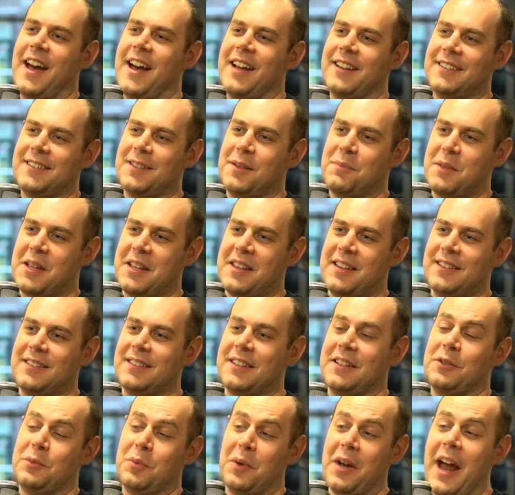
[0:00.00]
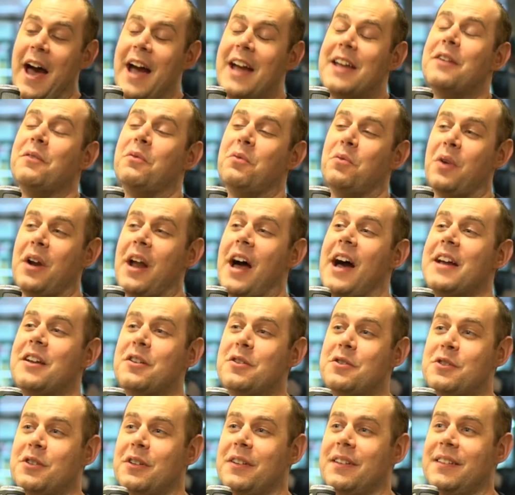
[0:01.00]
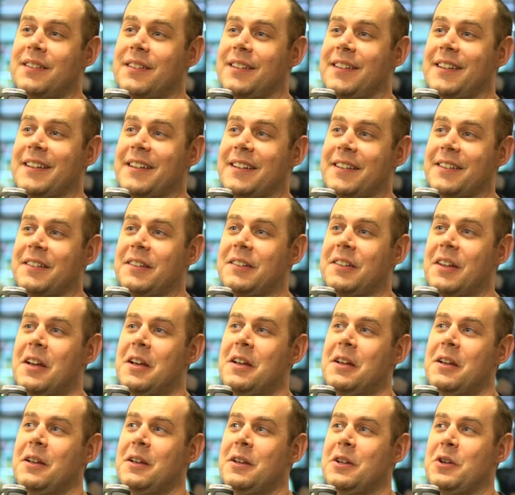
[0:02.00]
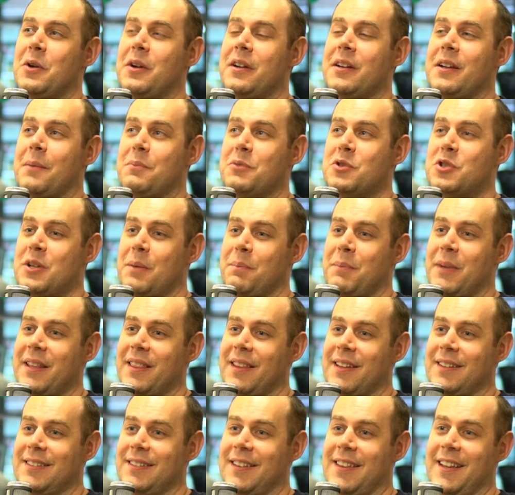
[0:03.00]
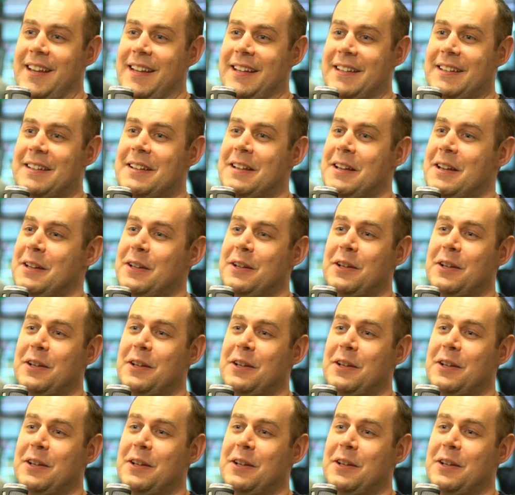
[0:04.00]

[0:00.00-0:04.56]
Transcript: add something to this? Because what I usually see is you end up shipping this thing,